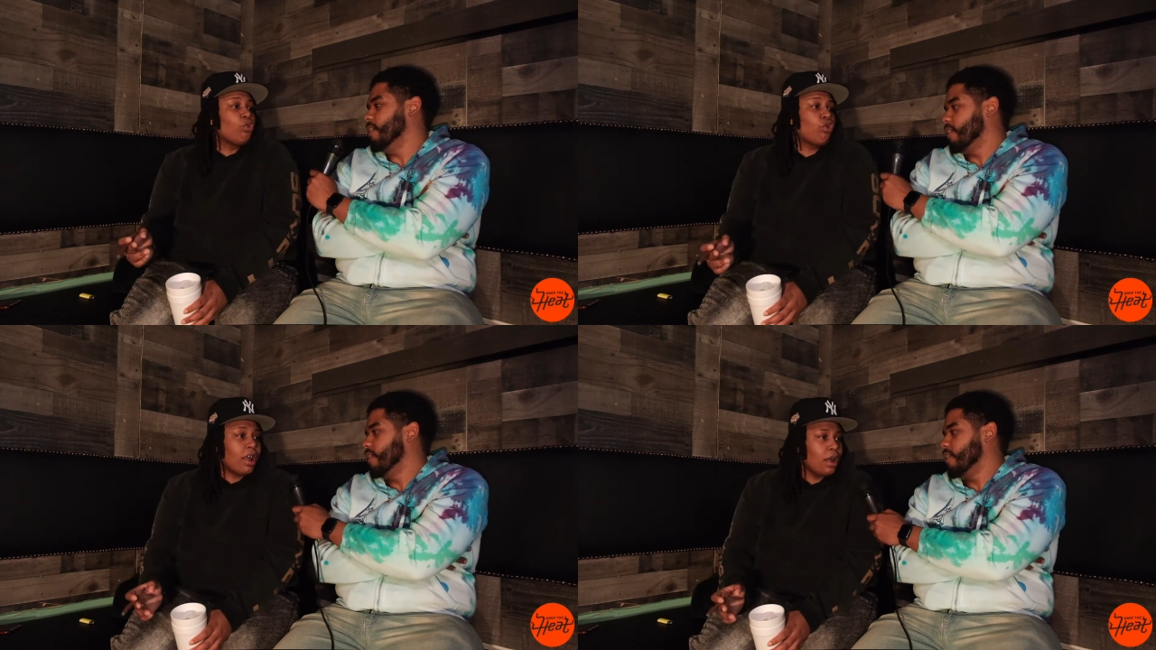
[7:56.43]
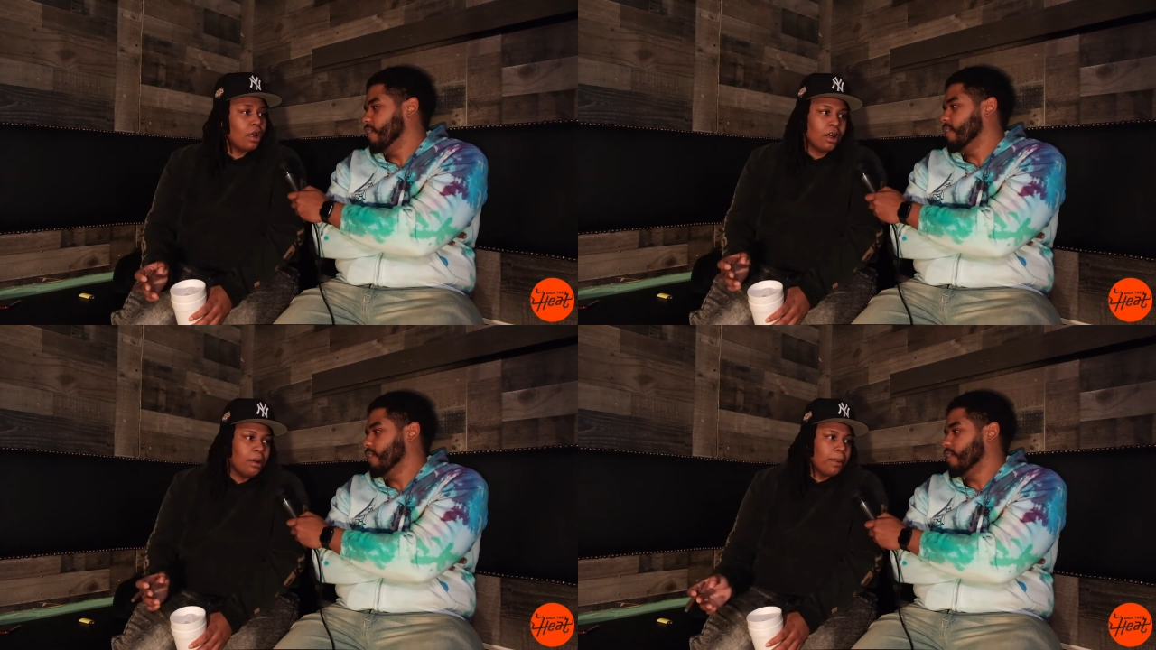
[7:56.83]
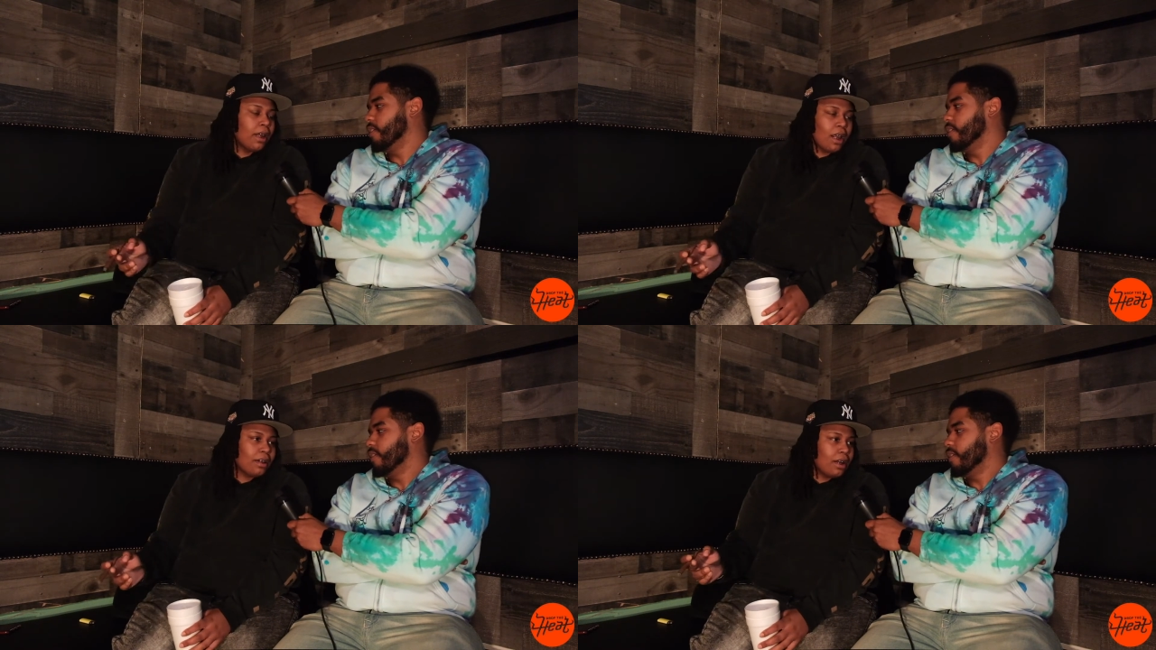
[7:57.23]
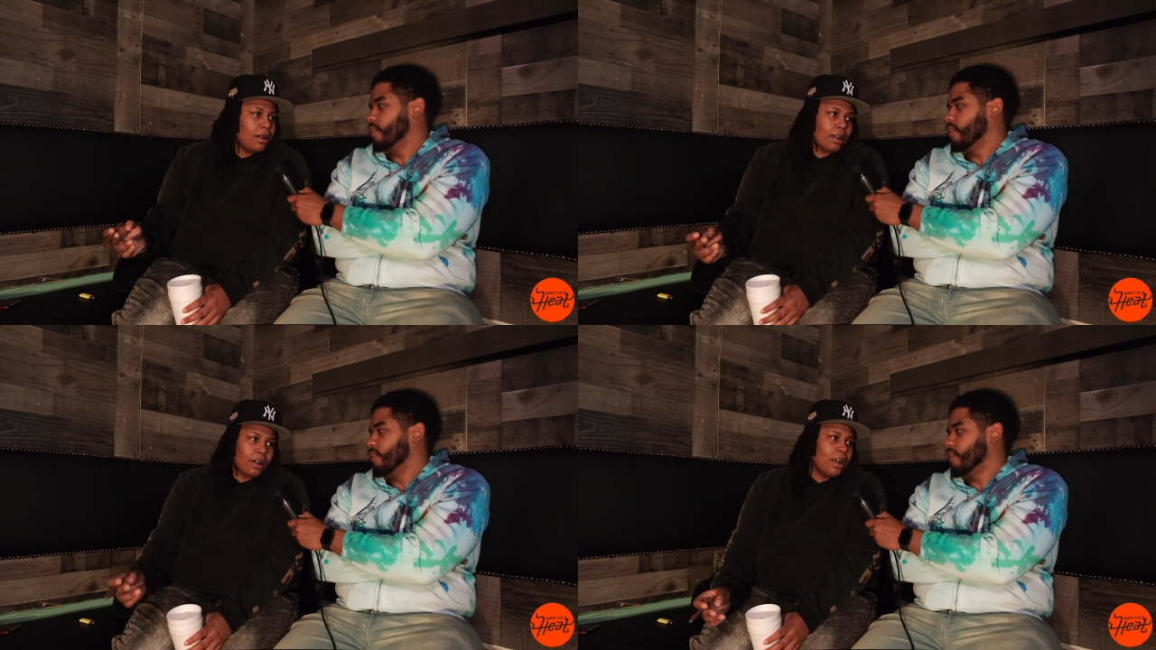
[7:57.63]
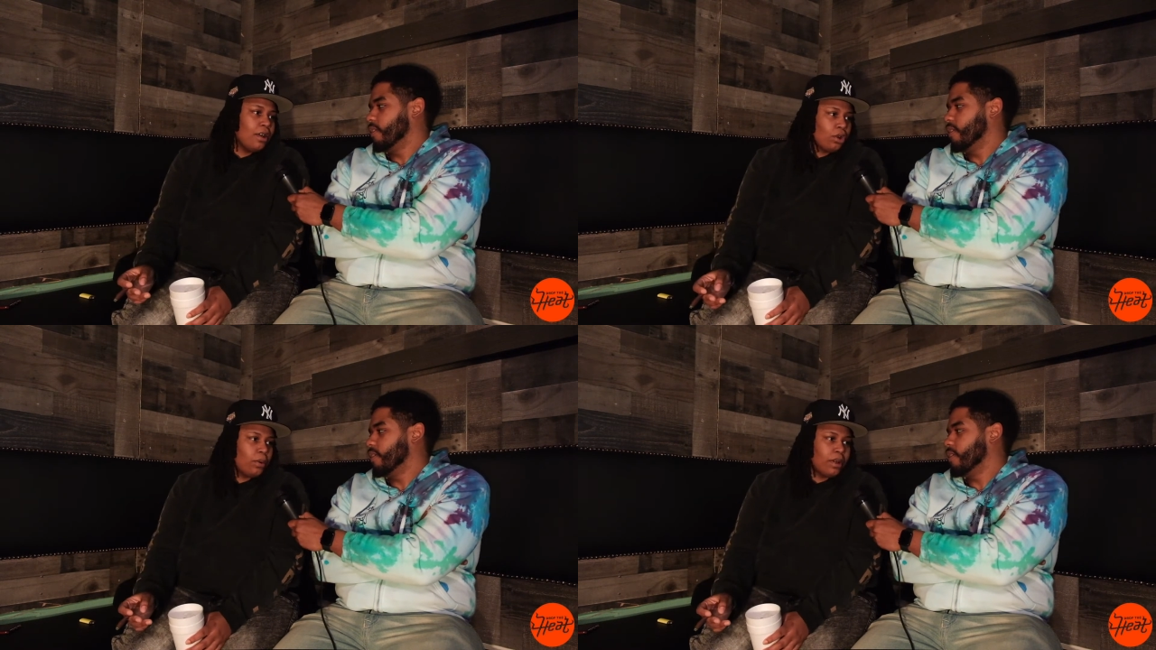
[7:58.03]
Speaker 1: right, but that's not the case
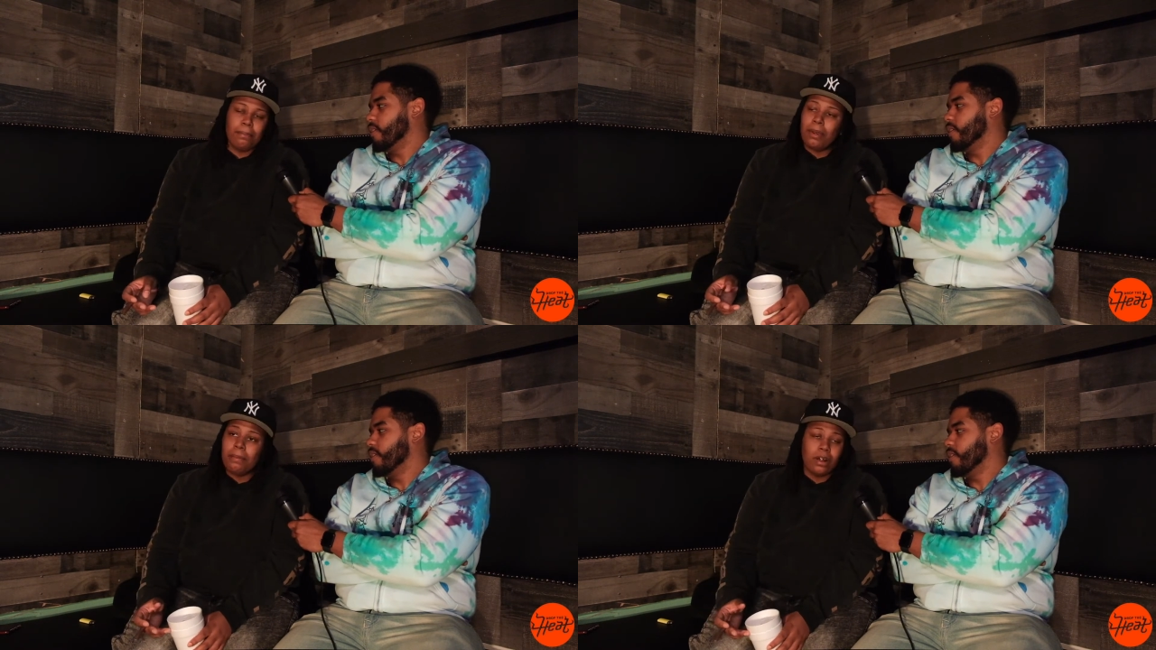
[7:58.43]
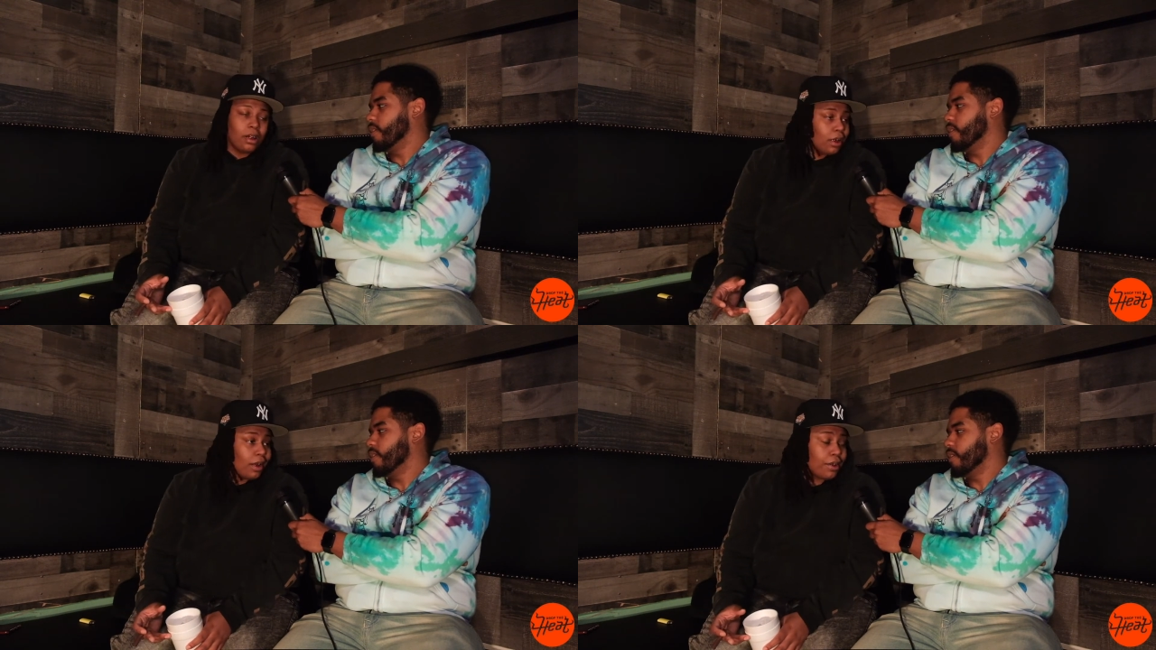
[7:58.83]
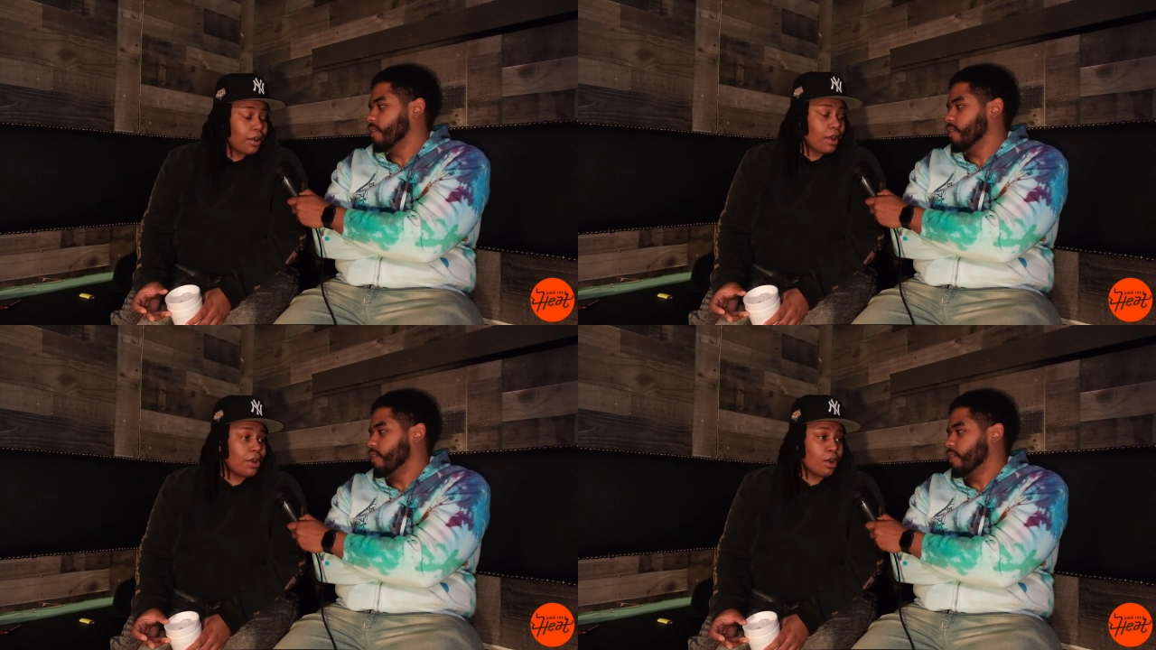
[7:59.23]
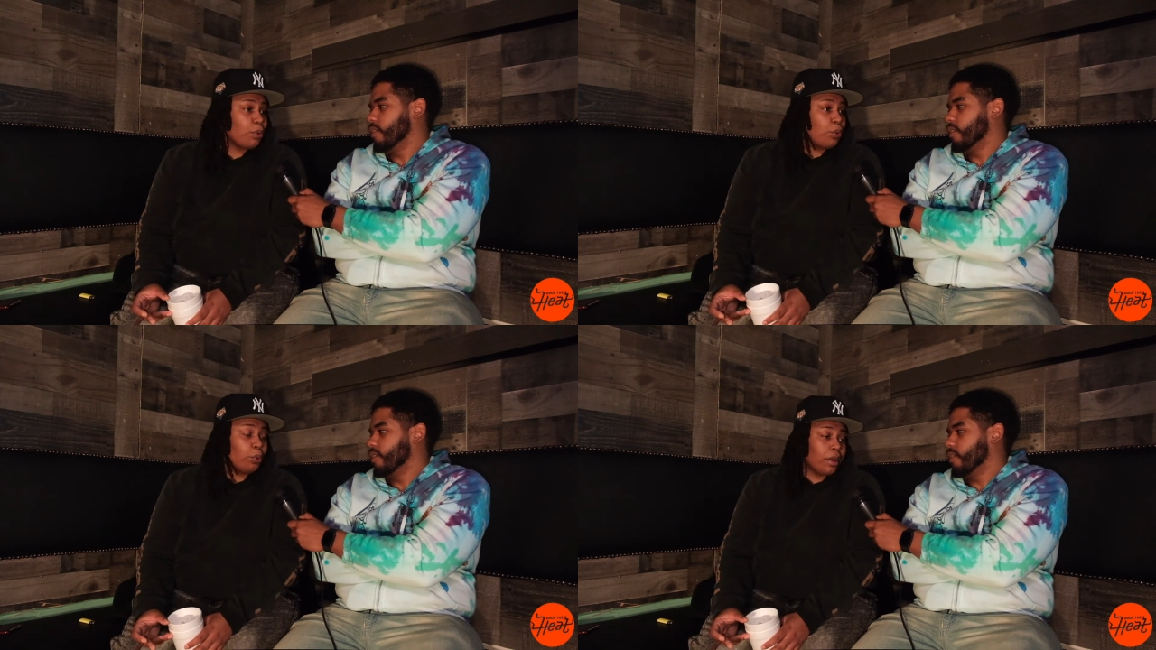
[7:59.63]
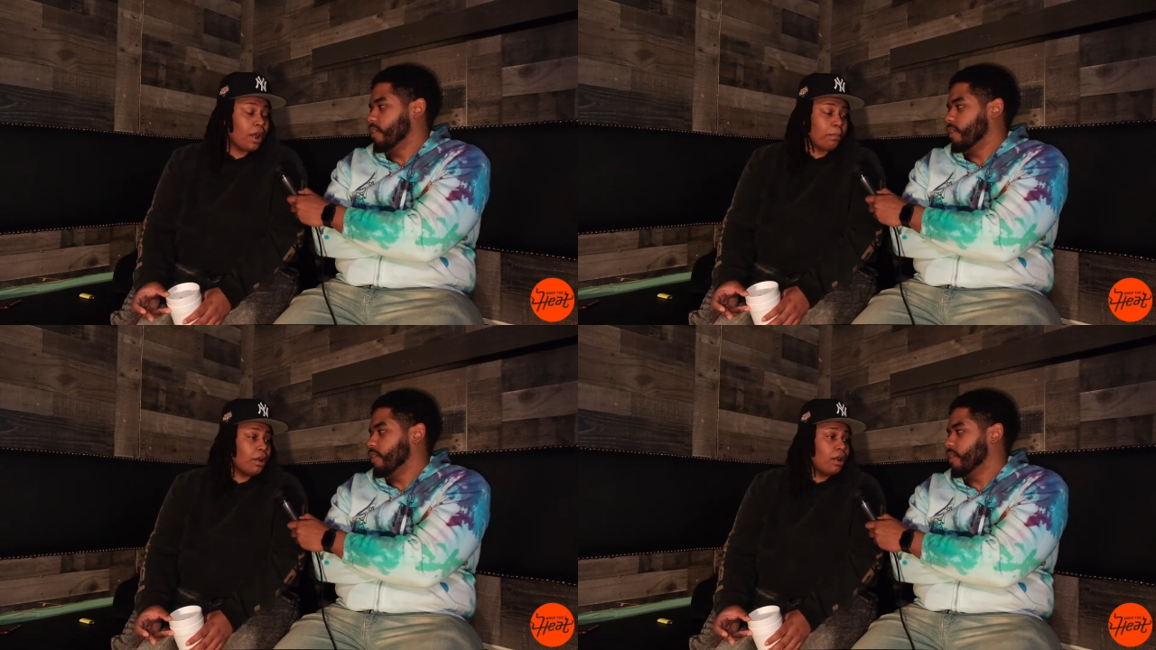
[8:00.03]
always. I maybe a nigga like Jay Z was doing that, but